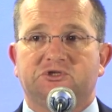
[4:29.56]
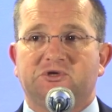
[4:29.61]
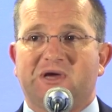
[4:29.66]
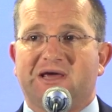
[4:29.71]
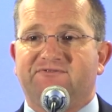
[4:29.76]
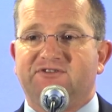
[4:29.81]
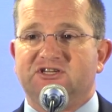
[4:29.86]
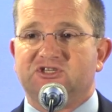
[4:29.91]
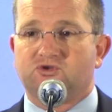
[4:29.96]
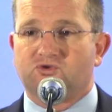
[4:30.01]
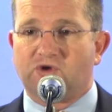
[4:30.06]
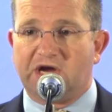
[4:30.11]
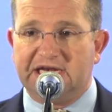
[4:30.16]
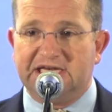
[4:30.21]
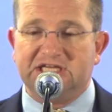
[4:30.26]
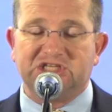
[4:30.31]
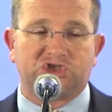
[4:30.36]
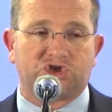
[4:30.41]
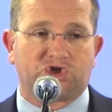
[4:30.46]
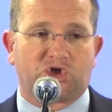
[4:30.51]
to have
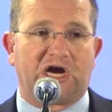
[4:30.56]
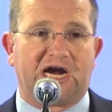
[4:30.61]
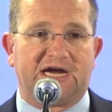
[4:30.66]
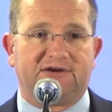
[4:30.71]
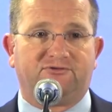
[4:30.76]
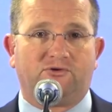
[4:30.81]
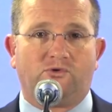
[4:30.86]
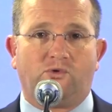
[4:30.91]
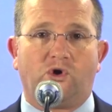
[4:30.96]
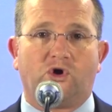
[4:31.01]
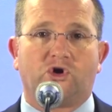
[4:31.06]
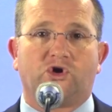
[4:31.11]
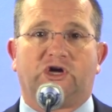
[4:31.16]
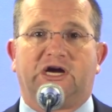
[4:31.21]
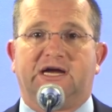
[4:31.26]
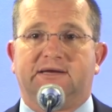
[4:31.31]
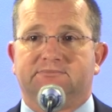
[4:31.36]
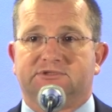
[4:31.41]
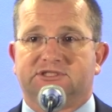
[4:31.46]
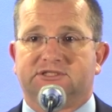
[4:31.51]
Israelis tried for war
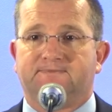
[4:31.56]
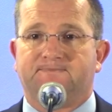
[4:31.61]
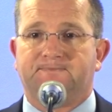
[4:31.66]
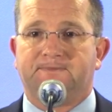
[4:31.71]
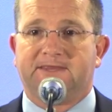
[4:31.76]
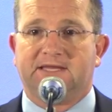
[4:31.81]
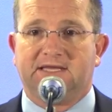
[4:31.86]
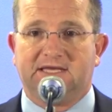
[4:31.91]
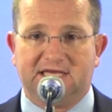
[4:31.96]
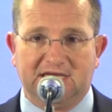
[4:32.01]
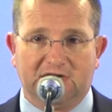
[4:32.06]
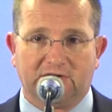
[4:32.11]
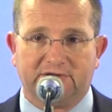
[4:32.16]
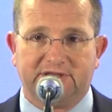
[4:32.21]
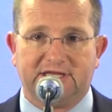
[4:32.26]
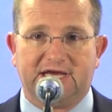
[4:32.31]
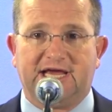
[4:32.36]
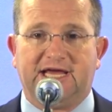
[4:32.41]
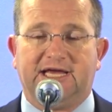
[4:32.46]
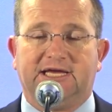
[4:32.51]
crimes here in
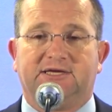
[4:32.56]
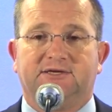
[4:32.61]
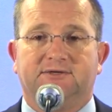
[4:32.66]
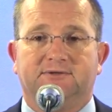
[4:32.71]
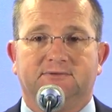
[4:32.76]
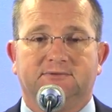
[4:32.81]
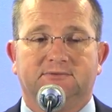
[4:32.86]
The Hague.